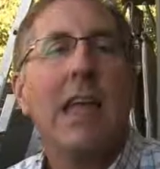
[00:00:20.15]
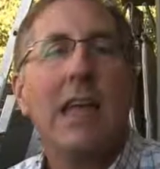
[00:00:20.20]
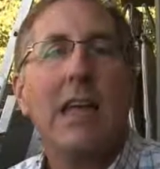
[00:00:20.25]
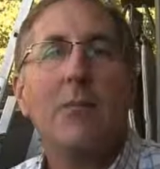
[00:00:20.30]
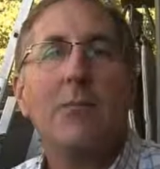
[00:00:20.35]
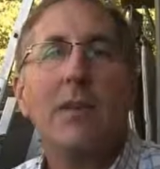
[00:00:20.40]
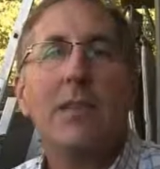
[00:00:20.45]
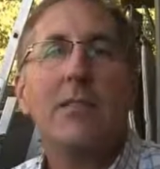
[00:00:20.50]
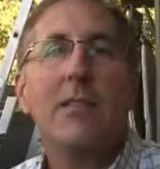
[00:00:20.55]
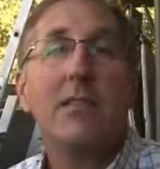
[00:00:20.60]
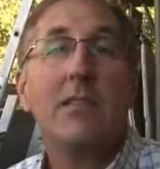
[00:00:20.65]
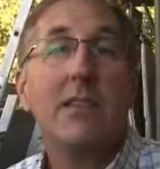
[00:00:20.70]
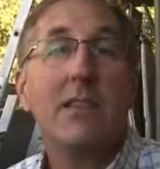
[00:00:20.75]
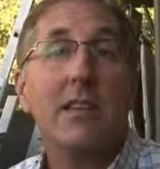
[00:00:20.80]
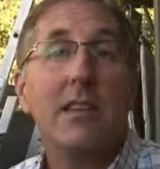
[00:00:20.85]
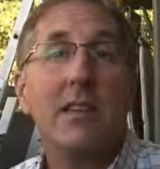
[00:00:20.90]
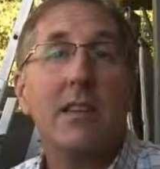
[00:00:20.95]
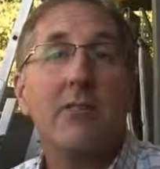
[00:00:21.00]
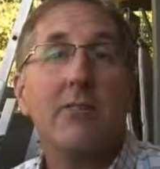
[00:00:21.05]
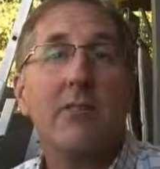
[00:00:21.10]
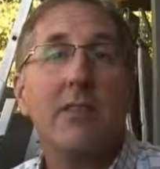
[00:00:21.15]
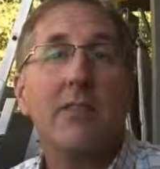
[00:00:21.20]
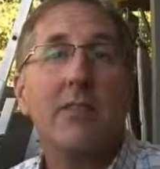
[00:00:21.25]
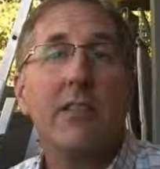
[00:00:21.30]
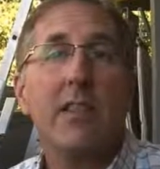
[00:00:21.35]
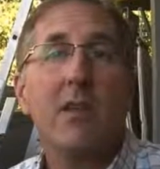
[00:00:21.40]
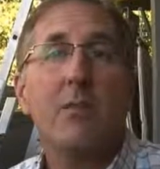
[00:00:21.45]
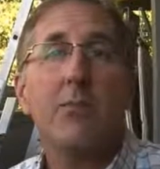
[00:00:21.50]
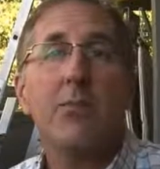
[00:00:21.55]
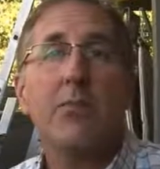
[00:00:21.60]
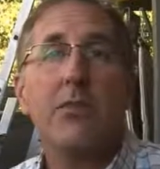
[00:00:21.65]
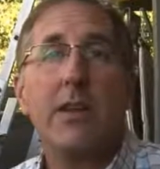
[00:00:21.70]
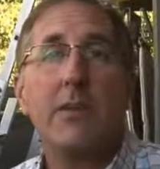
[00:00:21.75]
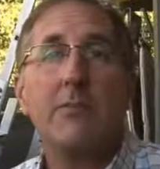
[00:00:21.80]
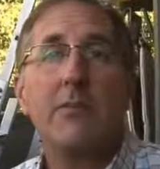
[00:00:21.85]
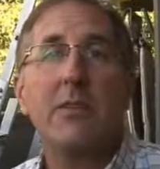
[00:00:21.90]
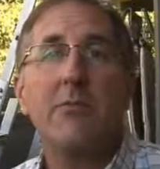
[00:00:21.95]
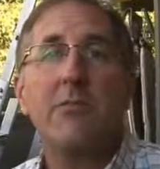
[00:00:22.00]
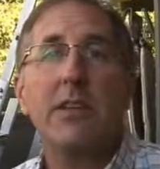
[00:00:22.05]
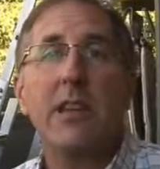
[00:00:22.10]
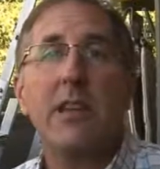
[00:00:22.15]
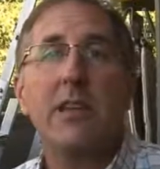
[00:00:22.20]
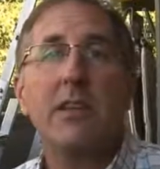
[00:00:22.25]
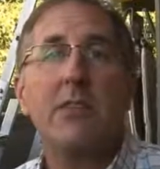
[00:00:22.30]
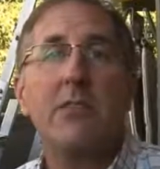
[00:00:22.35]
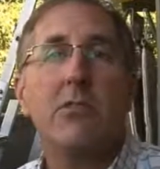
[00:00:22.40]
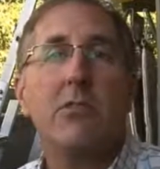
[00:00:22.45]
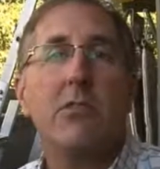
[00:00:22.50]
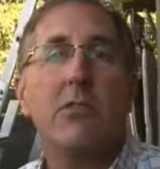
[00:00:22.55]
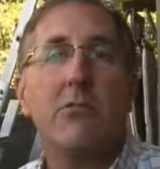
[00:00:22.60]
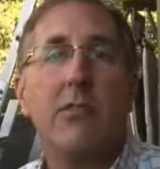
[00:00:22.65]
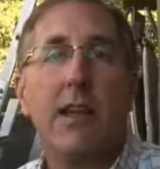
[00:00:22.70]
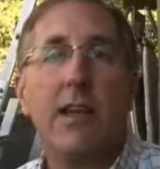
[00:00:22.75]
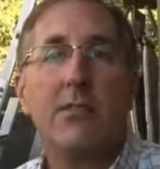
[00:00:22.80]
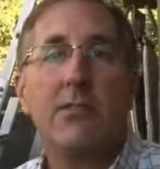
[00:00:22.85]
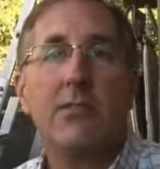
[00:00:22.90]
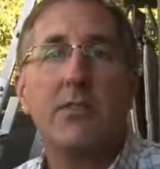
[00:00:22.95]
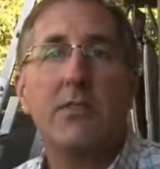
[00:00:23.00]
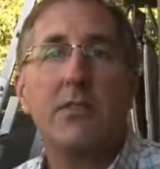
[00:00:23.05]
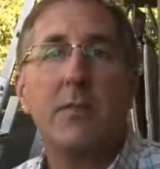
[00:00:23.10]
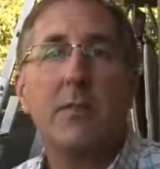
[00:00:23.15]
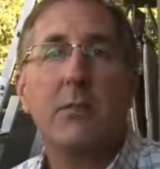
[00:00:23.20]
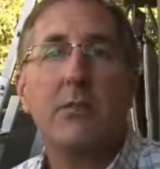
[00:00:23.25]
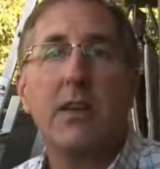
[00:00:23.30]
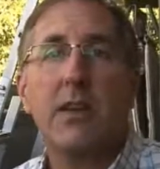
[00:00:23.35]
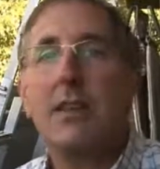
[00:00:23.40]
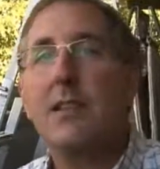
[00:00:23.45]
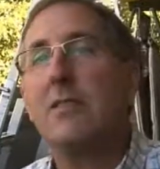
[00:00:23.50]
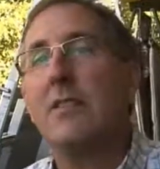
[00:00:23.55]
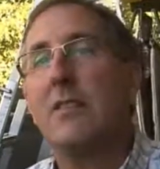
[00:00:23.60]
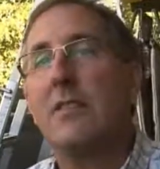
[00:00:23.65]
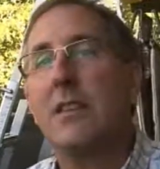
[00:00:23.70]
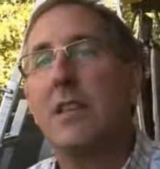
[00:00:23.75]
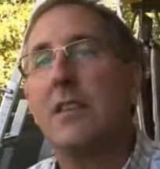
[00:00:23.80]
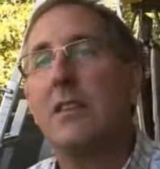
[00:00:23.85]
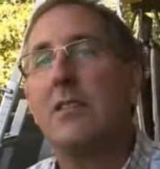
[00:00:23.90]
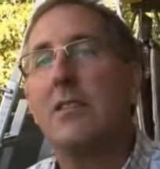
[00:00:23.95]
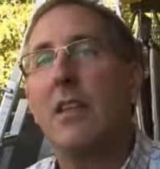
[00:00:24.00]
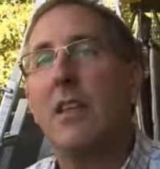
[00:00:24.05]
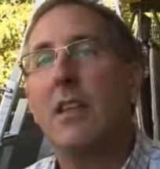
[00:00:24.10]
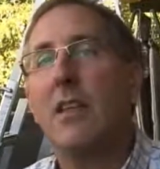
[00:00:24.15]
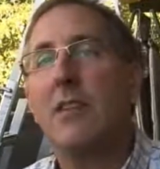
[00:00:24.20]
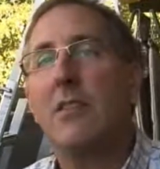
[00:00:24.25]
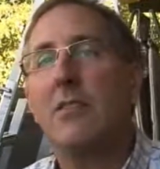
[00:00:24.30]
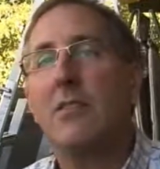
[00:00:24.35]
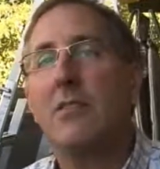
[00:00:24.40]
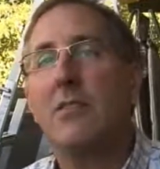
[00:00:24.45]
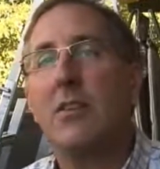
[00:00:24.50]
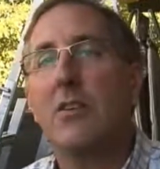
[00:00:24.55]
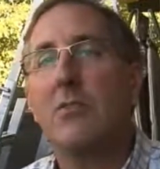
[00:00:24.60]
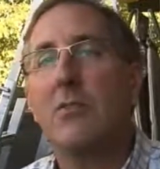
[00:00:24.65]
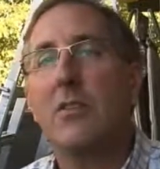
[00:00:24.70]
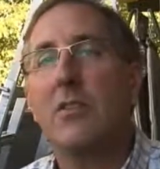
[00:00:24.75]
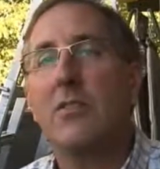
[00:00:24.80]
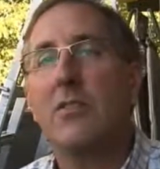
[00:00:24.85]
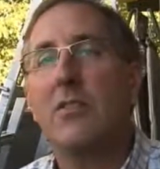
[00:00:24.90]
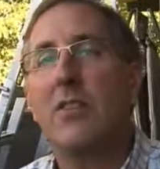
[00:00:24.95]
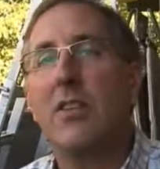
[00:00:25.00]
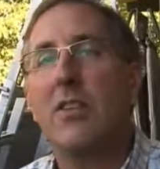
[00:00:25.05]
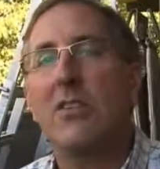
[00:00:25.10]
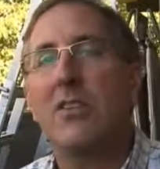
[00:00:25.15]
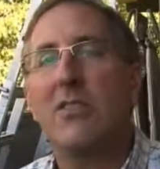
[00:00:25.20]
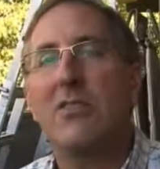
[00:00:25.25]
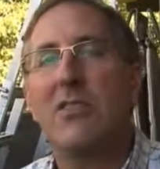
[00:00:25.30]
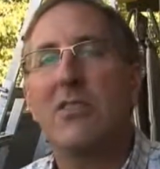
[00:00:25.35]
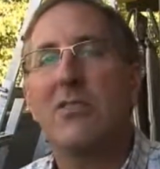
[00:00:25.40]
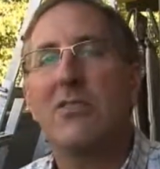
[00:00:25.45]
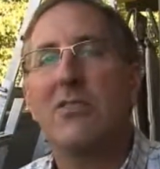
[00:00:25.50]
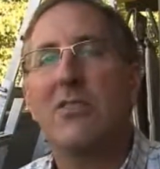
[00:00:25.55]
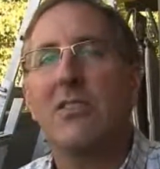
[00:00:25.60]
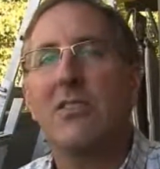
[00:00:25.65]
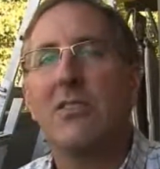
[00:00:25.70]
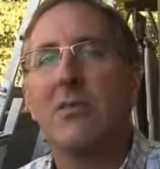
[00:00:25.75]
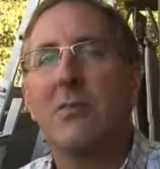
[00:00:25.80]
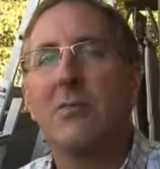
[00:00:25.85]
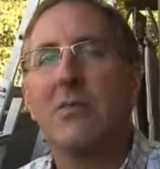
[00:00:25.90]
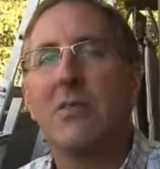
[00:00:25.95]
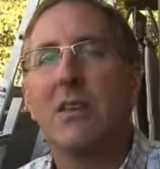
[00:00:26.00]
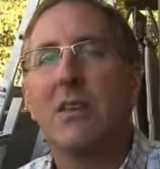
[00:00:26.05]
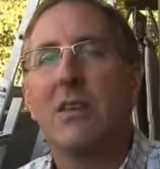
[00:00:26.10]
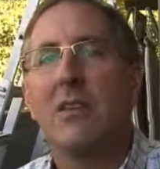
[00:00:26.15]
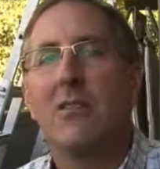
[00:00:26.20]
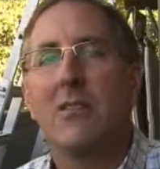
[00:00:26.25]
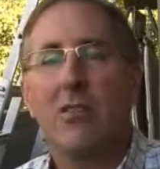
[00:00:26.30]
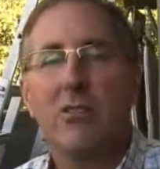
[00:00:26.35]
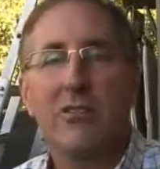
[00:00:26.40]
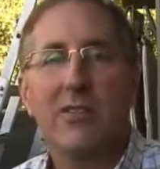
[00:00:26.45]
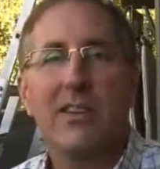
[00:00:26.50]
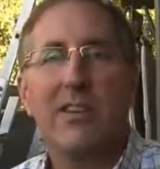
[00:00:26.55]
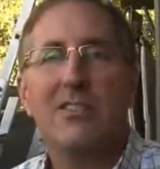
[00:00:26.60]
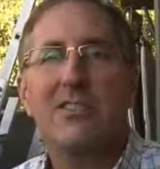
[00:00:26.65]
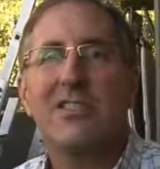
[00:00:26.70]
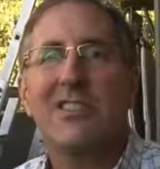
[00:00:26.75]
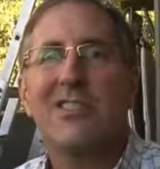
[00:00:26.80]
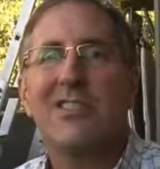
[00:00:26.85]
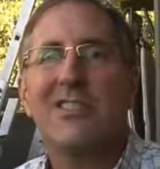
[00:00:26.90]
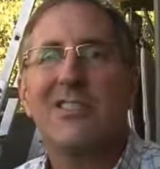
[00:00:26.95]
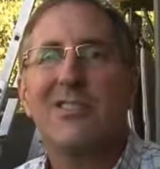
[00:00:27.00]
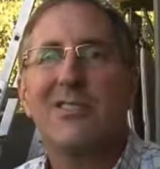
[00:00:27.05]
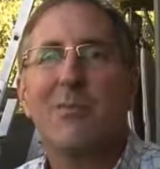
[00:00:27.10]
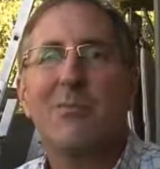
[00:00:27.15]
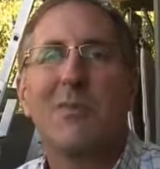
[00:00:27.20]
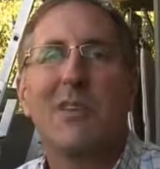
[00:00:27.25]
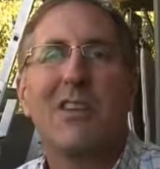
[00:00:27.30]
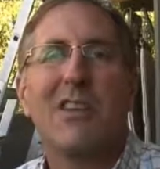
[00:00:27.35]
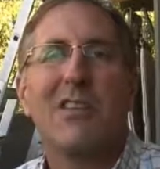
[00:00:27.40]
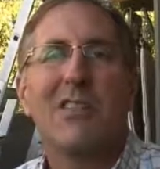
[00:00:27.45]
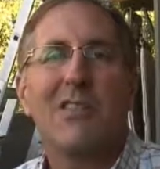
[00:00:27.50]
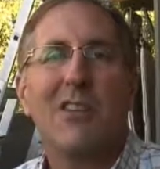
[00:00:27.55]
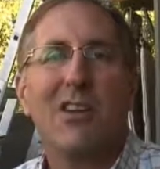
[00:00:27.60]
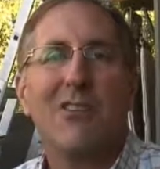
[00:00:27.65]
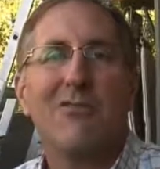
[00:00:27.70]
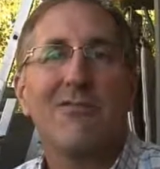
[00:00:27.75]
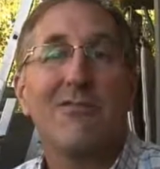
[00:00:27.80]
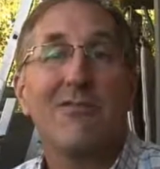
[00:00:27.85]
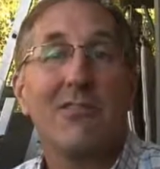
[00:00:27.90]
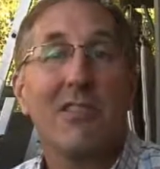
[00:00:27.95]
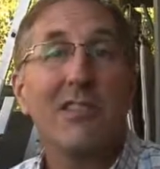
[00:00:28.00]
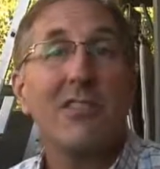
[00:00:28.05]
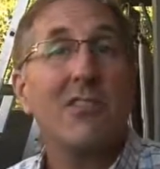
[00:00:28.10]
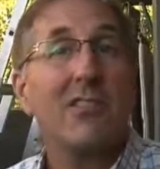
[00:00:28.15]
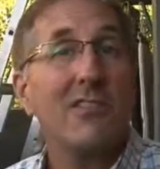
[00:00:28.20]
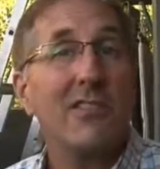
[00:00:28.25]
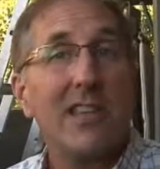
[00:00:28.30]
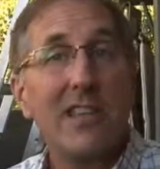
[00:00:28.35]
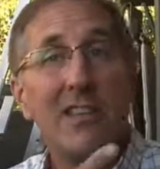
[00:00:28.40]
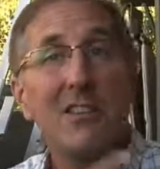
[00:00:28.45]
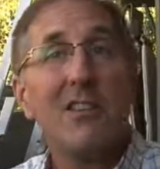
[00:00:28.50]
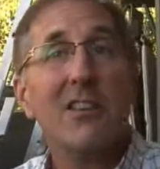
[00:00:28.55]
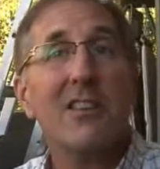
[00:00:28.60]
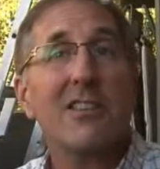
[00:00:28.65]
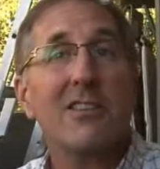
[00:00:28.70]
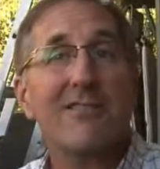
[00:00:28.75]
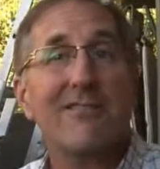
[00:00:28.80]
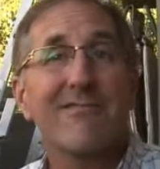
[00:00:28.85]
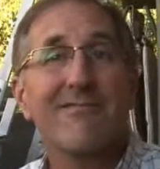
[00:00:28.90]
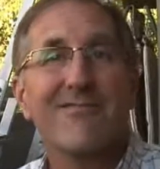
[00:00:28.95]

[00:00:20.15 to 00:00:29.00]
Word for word: And basically getting everything prepped and ready to do the rafter upgrades and then uh, start installing the solar system, solar energy system. So let's go take a look.